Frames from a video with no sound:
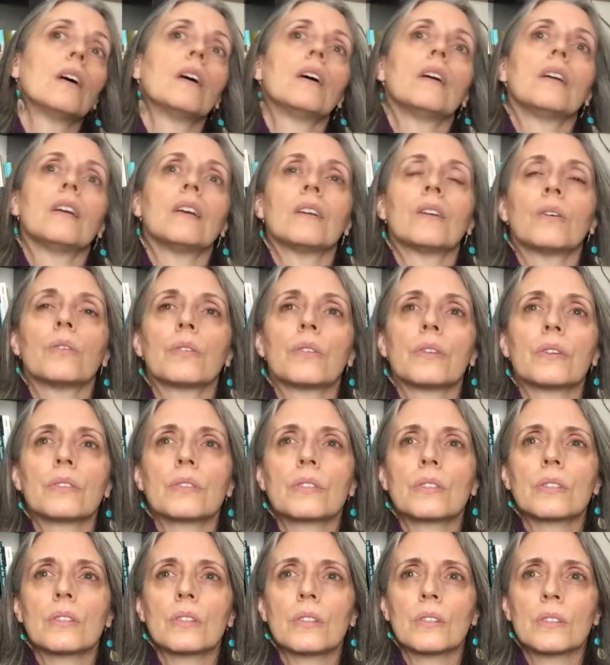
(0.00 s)
You know,
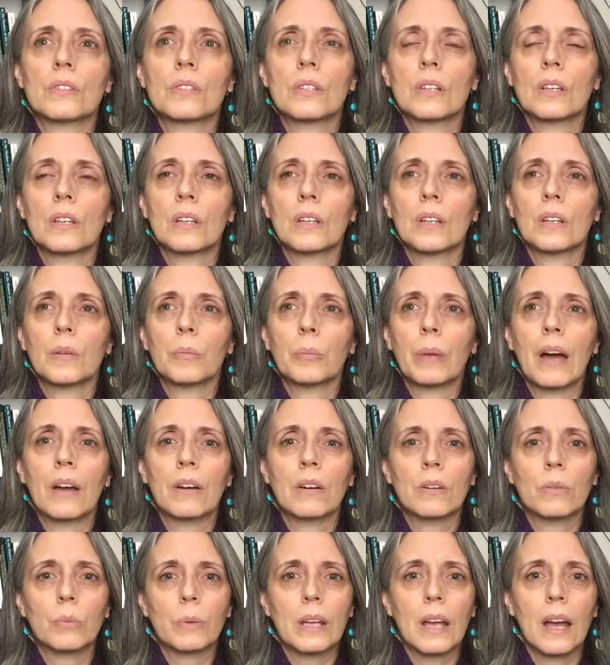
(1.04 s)
there's a
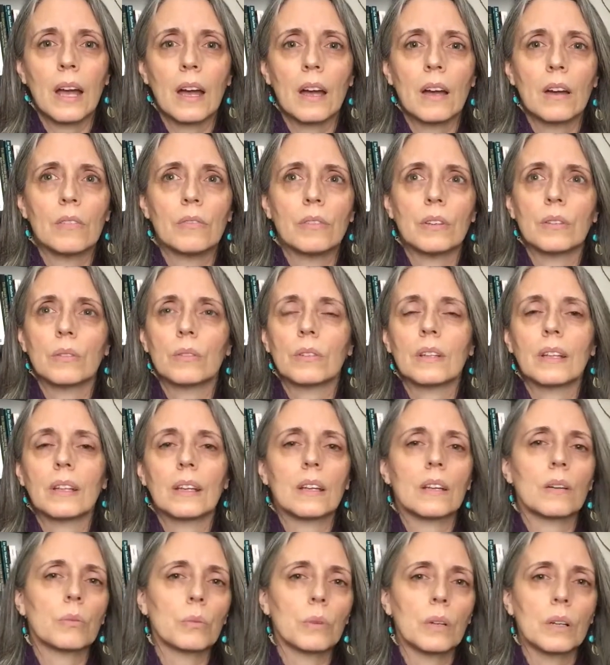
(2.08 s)
pattern we have in
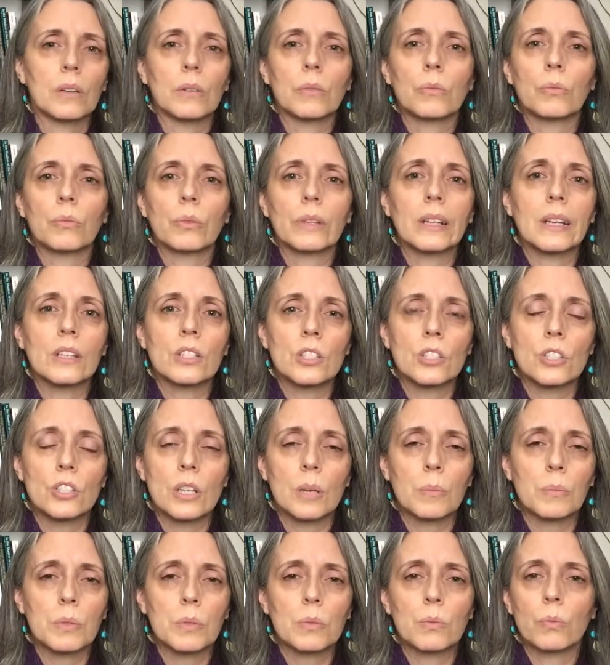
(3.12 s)
in
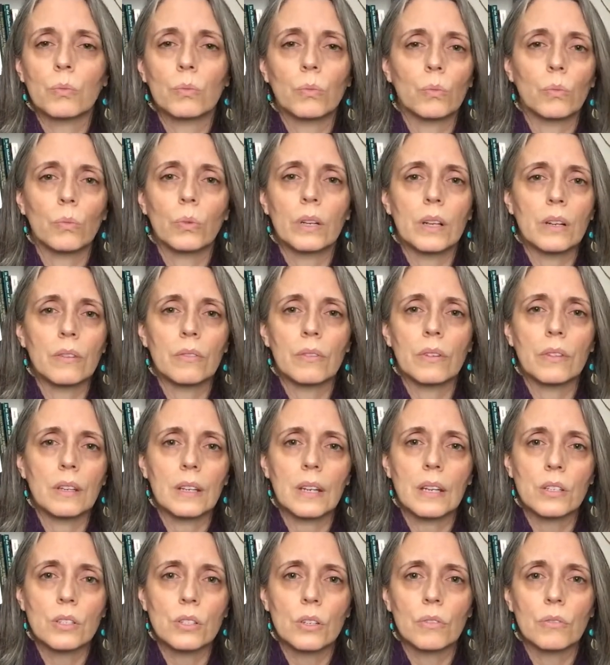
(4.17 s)
relationships, whatever the
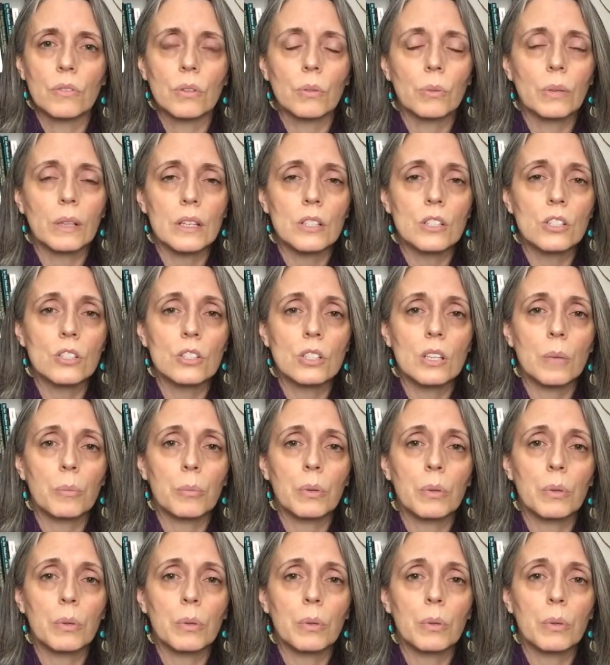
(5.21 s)
nature of the relationship